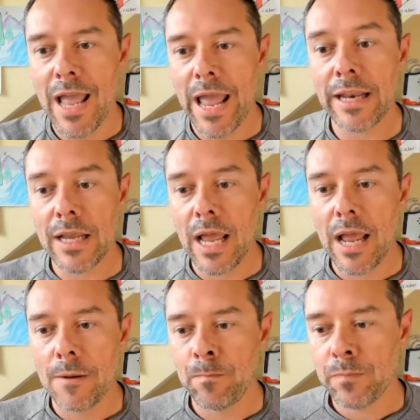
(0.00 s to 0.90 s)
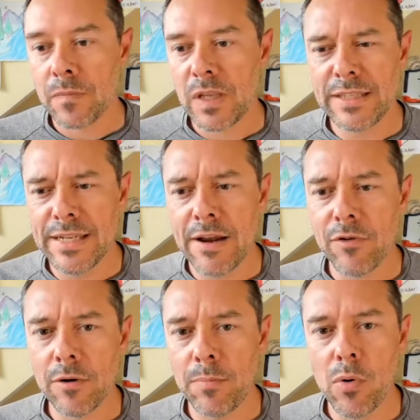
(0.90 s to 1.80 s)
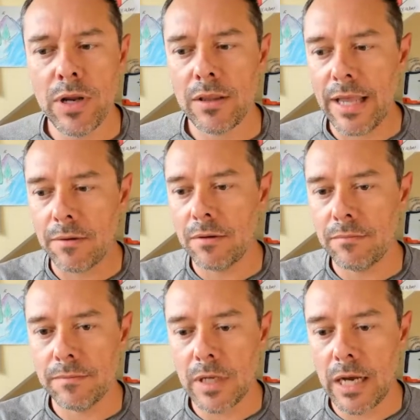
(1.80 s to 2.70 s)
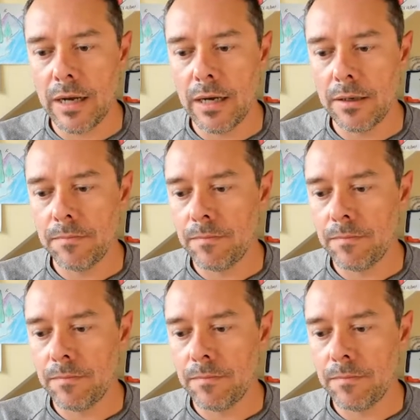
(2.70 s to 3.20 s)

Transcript: And it's never a point like, I